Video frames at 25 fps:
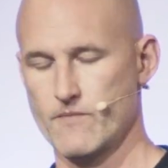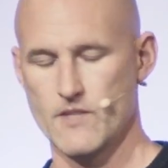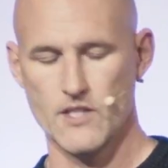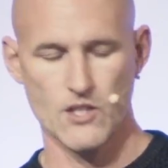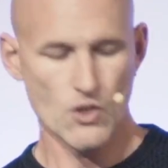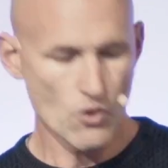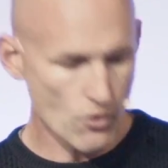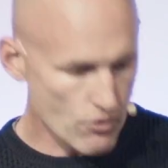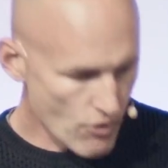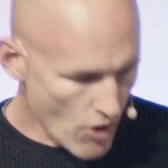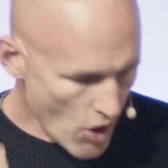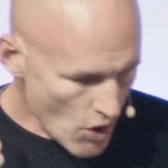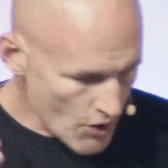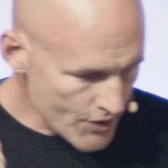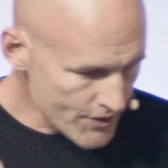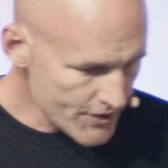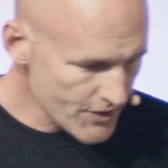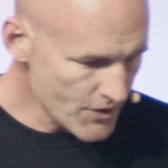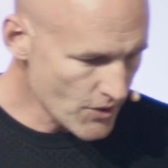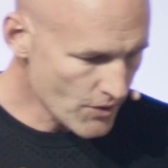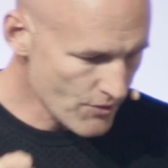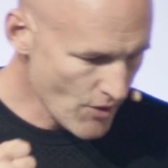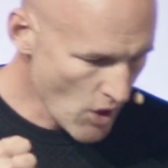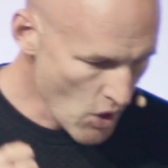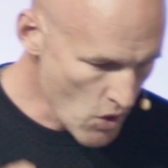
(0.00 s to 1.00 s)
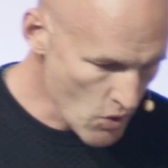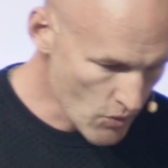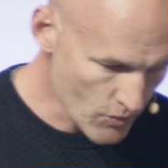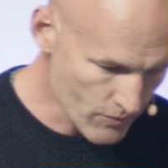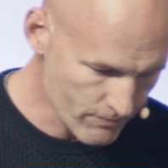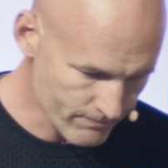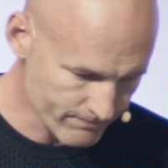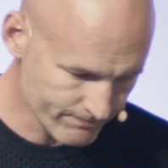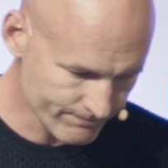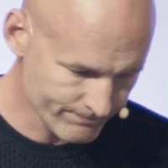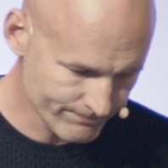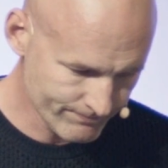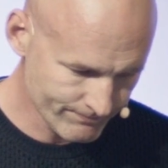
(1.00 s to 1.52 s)
You're on your
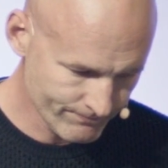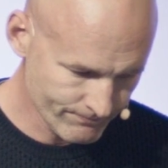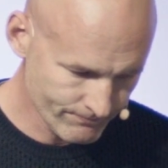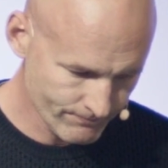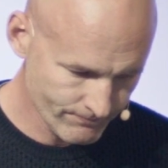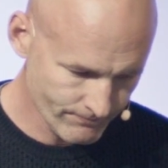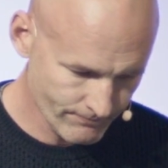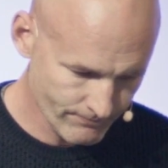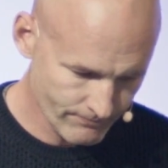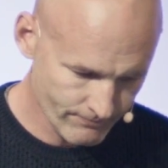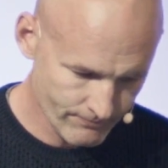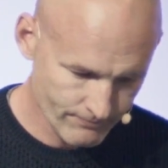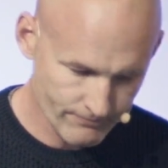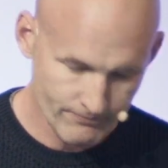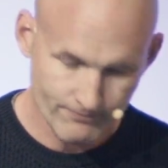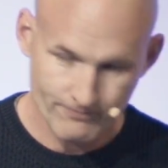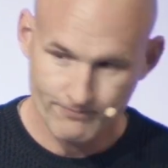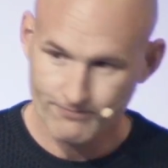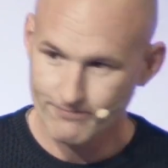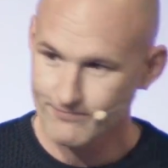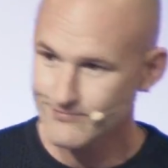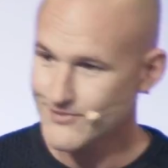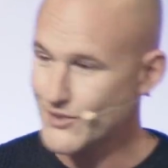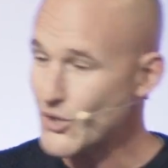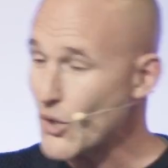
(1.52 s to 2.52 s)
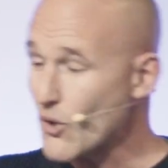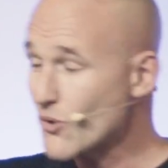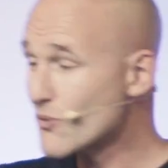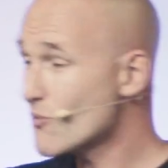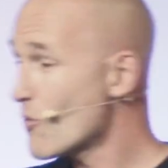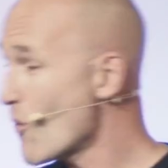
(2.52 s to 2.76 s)
own. God